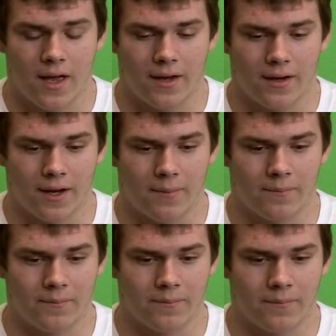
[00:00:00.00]
And
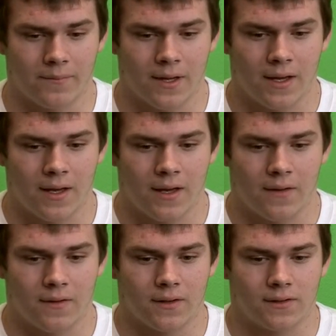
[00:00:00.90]
um,
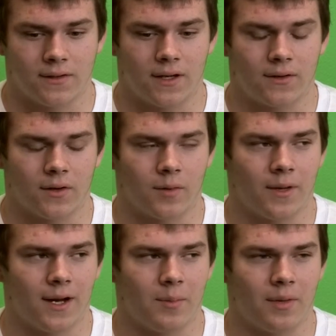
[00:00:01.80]
the state
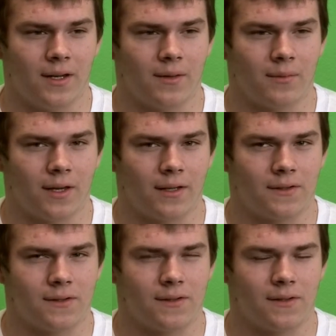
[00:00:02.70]
tournament, I beat him like
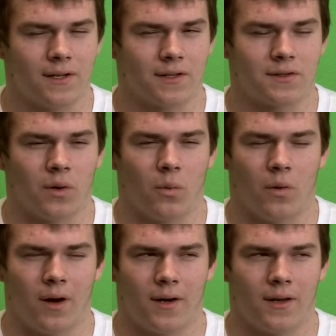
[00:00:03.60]
six to
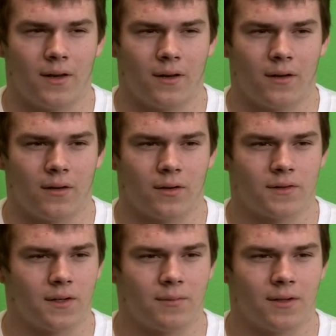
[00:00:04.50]
one or
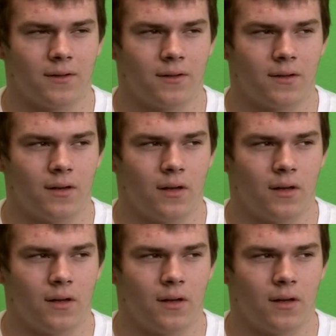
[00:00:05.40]
something,